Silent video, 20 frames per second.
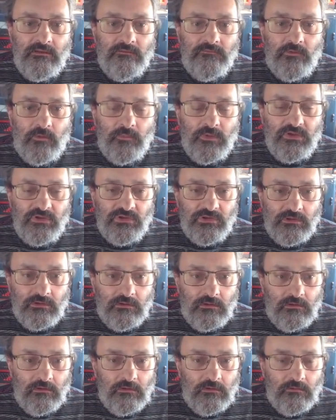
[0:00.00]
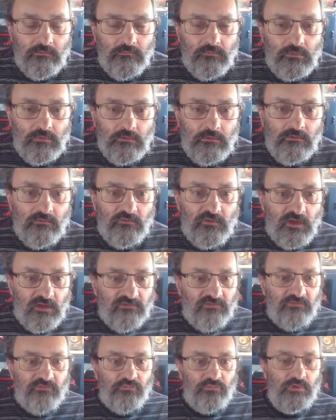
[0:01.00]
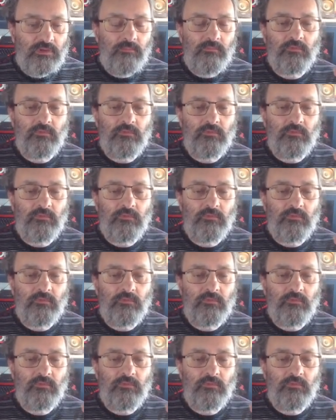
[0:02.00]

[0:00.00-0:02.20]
information, they are streamed